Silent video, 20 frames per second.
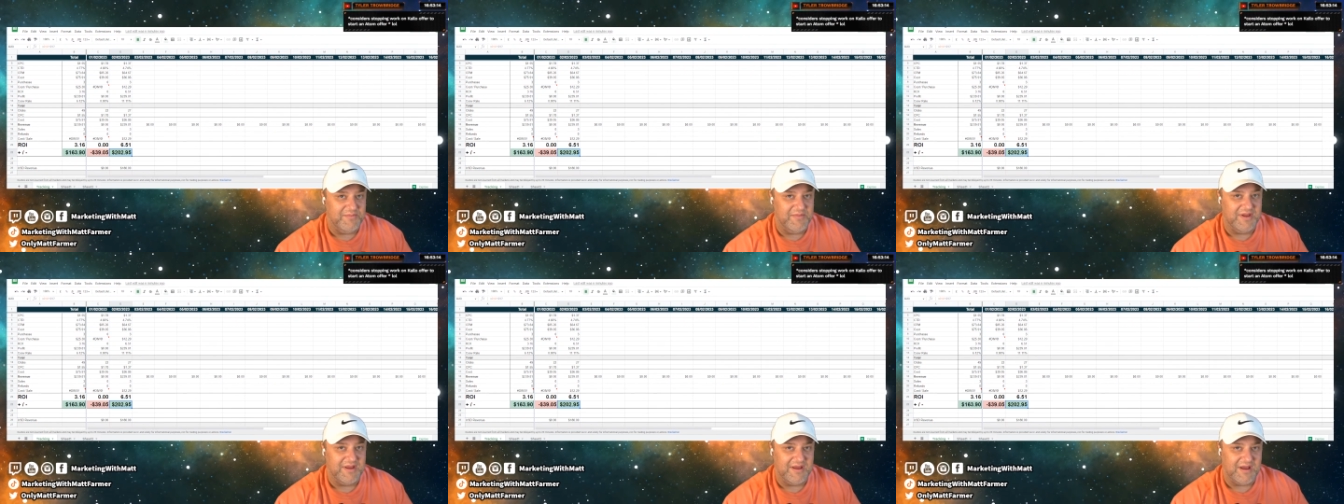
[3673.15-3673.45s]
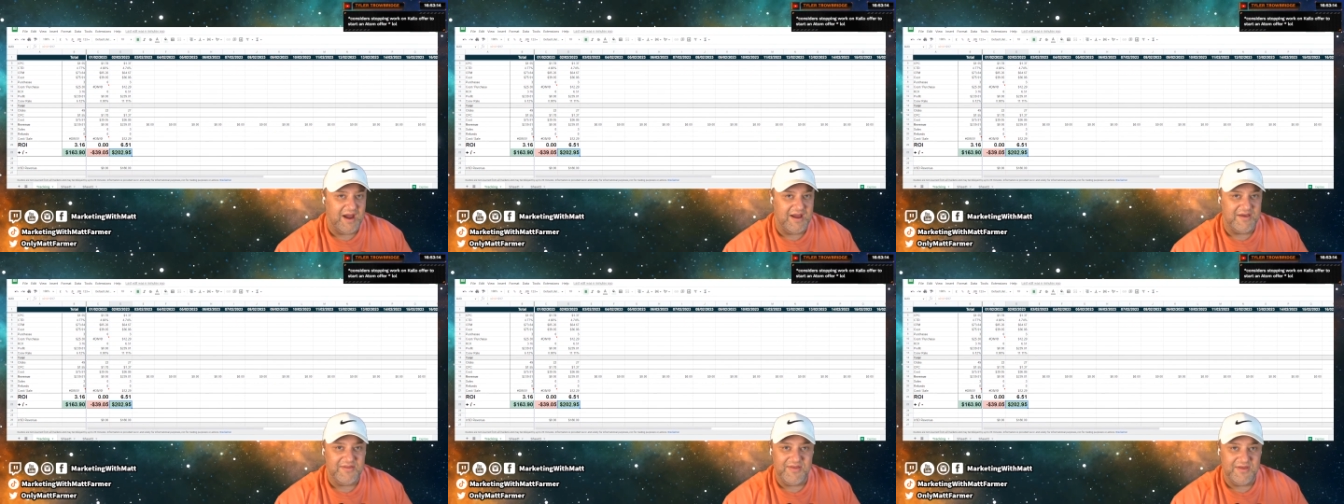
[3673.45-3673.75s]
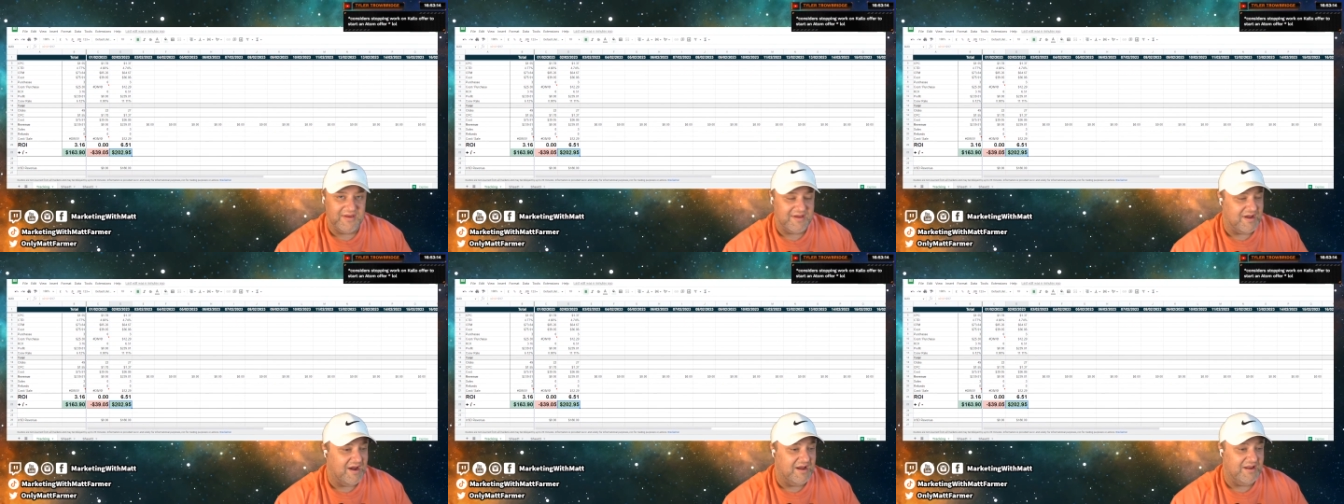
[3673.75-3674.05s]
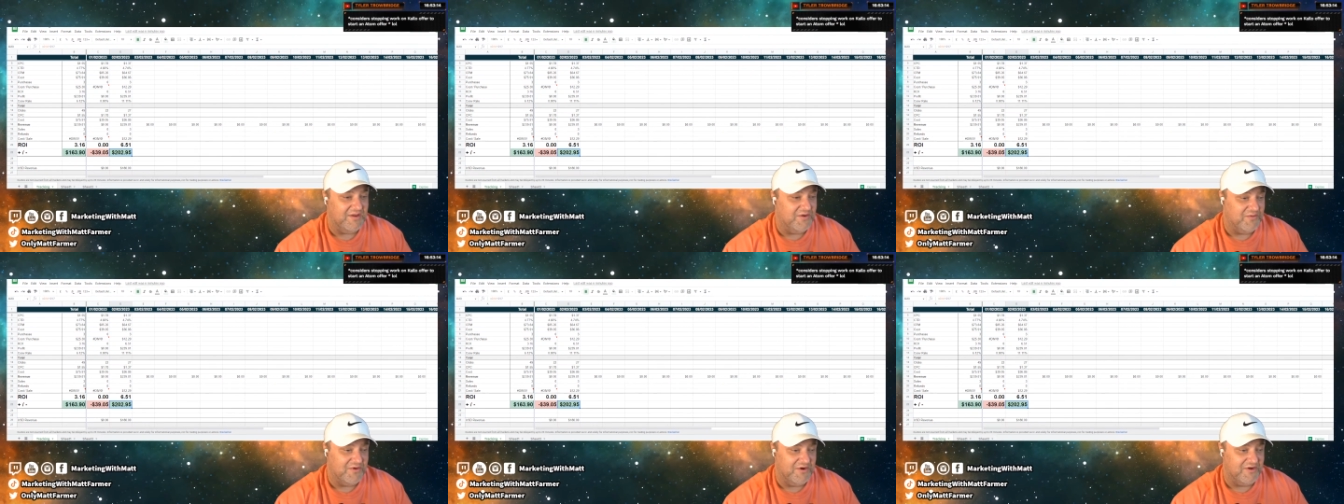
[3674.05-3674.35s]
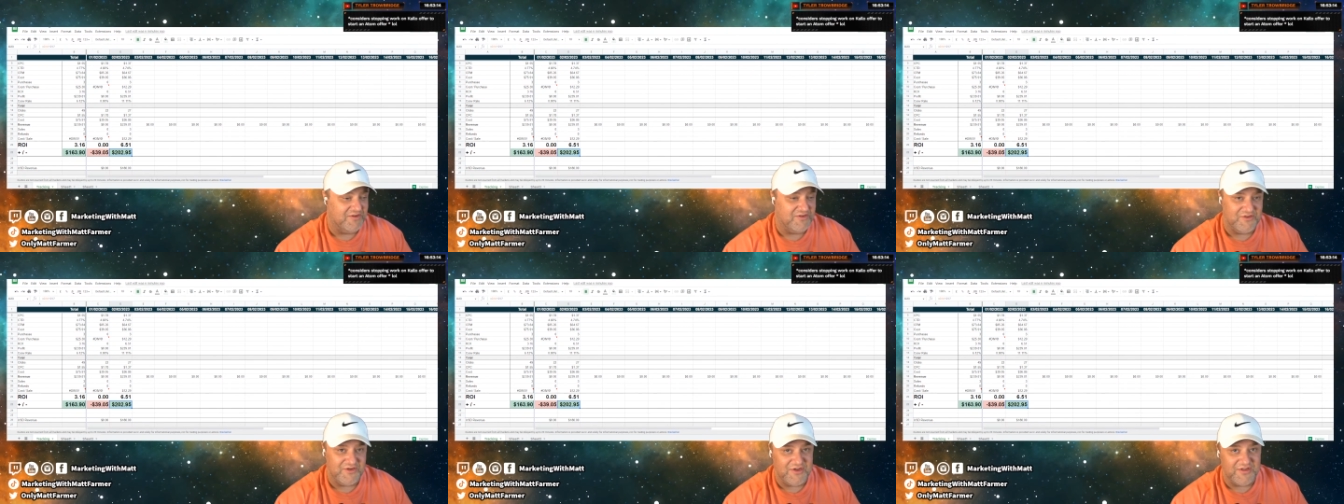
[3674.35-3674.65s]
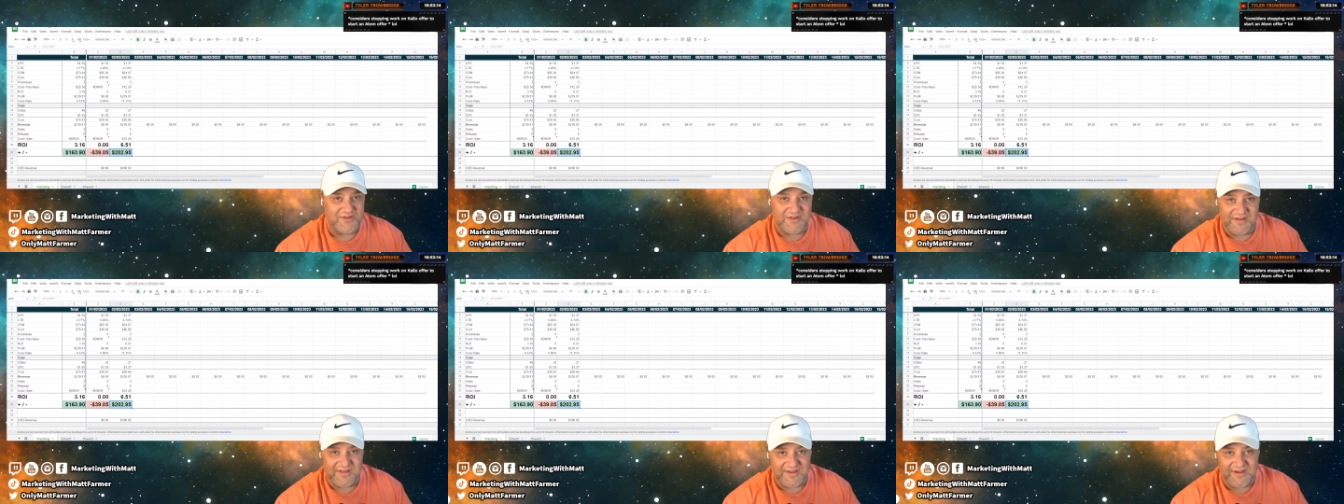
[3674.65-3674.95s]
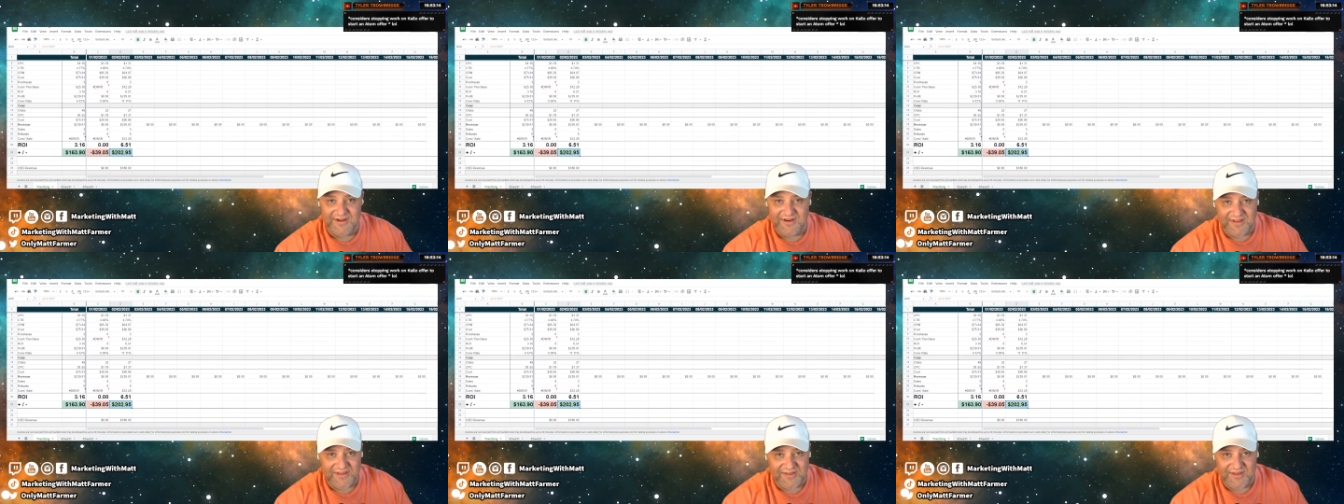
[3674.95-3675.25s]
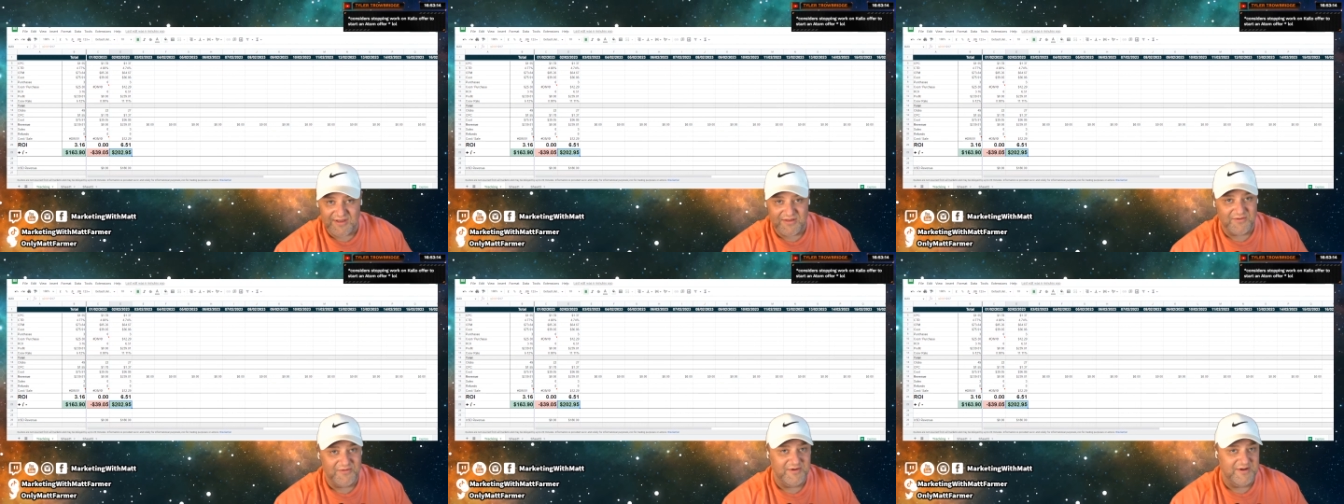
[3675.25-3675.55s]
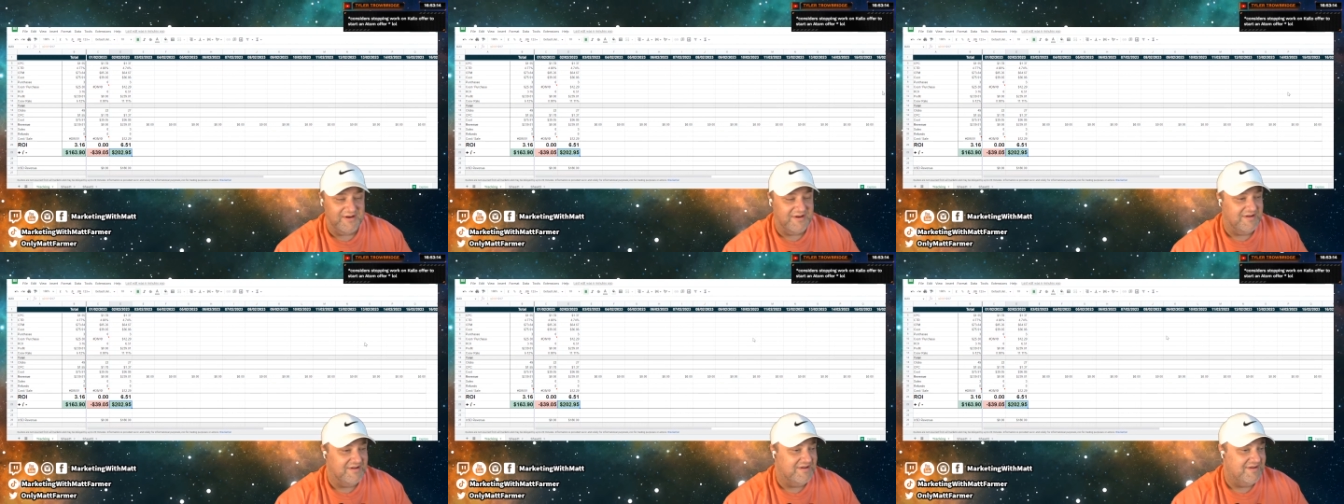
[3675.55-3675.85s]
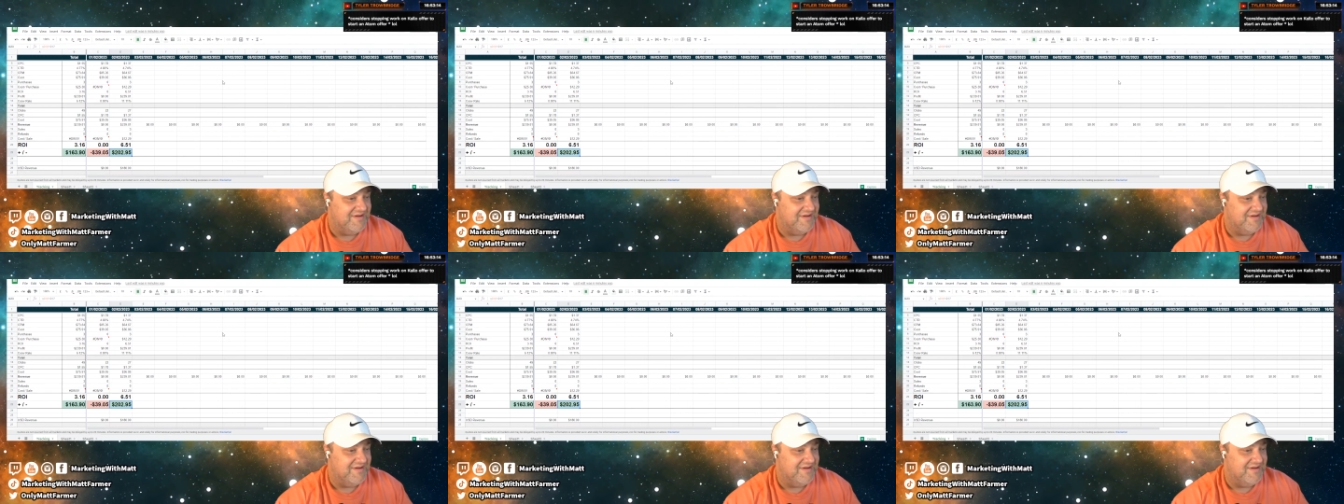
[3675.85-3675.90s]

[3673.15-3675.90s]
Like Kylo works just as good as this one.